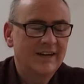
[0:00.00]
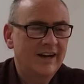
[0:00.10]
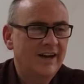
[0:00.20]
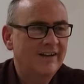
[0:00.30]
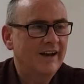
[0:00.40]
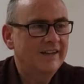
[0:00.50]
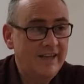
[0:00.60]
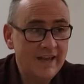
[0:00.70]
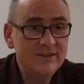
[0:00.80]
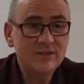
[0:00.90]
Uh,
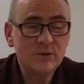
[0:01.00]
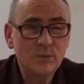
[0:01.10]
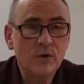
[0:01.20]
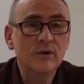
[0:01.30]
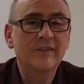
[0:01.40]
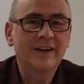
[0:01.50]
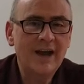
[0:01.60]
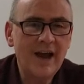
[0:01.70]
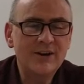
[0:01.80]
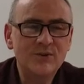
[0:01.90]
against the word, the
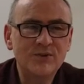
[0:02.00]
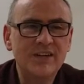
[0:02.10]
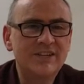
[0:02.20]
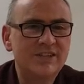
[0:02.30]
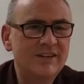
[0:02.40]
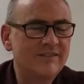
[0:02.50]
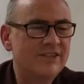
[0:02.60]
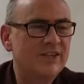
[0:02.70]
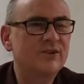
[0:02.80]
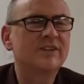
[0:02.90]
contradiction of
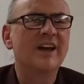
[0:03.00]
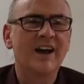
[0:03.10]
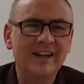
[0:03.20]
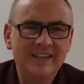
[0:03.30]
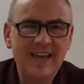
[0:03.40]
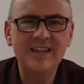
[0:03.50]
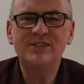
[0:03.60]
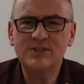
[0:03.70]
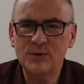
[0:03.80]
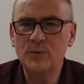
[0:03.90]
sinners
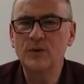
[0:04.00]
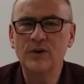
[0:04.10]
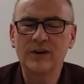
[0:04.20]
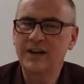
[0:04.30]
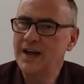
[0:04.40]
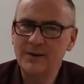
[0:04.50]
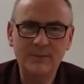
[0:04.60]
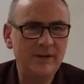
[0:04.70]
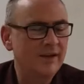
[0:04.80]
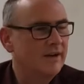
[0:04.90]
against the word. And I, I
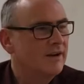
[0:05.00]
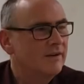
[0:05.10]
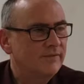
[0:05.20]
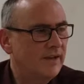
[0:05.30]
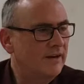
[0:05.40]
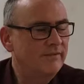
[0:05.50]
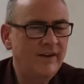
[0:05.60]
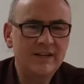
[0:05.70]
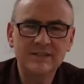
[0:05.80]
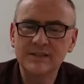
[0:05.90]
mean, in
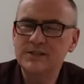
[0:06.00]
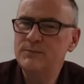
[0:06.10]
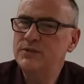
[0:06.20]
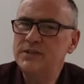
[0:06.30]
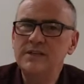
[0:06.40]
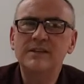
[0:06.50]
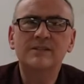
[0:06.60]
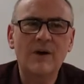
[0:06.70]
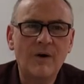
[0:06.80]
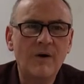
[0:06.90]
evangelism, you see
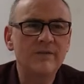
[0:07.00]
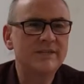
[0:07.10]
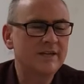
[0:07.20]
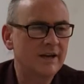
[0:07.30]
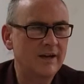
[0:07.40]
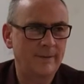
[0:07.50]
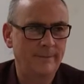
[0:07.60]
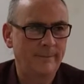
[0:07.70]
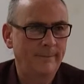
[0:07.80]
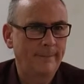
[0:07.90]
this all the time.
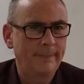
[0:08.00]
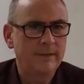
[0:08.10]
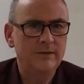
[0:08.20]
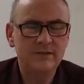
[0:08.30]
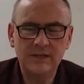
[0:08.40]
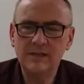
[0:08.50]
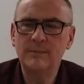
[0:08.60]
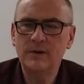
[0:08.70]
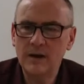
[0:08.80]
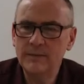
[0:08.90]
You see
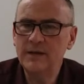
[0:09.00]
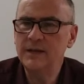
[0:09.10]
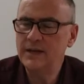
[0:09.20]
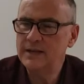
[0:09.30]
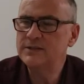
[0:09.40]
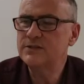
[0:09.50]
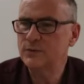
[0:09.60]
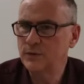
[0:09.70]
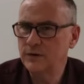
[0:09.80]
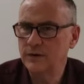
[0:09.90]
them coming against
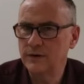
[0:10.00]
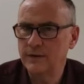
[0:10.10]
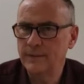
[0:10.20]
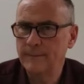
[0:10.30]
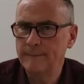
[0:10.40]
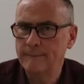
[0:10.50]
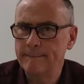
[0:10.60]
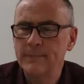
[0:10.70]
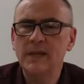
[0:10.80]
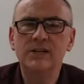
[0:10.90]
the word.
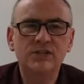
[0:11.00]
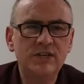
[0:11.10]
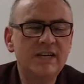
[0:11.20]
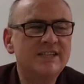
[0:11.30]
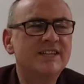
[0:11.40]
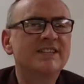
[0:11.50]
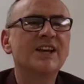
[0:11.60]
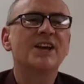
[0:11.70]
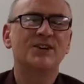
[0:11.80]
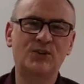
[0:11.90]
And
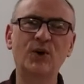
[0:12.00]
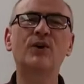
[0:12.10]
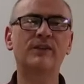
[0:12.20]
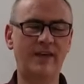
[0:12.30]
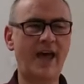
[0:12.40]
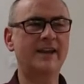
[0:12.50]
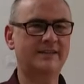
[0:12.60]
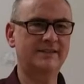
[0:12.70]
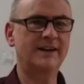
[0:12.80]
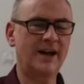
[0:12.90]
Jesus took
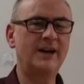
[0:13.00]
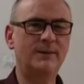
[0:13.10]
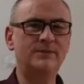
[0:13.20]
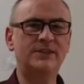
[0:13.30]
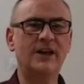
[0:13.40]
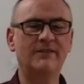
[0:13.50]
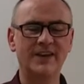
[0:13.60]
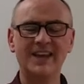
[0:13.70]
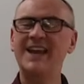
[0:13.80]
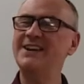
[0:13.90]
that on
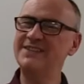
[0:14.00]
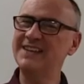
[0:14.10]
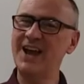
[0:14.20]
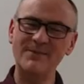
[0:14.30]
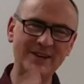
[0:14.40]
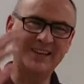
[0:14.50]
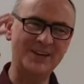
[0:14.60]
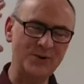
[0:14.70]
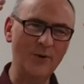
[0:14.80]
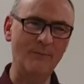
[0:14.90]
himself. And I mean,
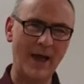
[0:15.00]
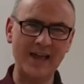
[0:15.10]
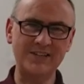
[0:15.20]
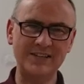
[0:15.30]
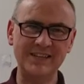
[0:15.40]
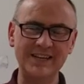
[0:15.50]
can you imagine